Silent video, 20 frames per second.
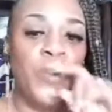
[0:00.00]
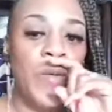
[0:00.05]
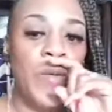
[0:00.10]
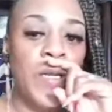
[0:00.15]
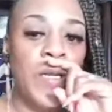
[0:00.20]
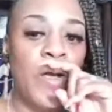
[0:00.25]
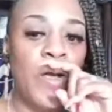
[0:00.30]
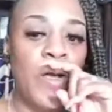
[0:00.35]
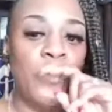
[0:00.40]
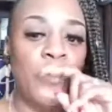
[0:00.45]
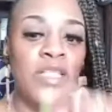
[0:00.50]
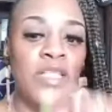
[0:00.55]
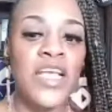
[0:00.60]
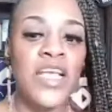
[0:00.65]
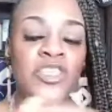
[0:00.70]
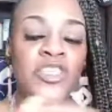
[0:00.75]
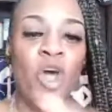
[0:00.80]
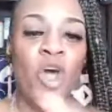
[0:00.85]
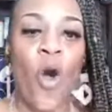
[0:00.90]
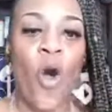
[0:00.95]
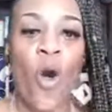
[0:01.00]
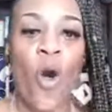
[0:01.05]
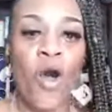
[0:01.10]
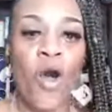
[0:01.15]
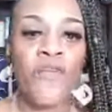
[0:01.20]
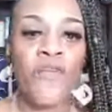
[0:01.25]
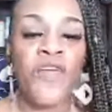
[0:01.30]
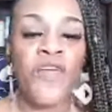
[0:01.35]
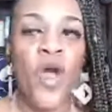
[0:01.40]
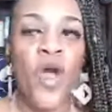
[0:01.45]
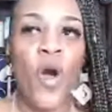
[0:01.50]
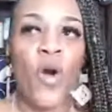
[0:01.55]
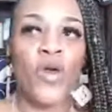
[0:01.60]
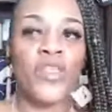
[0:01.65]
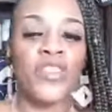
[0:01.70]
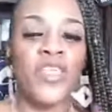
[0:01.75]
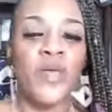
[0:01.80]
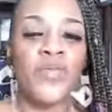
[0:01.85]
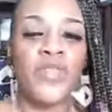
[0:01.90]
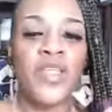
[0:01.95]
How often do we know things are
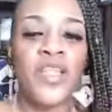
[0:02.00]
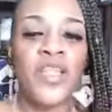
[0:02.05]
off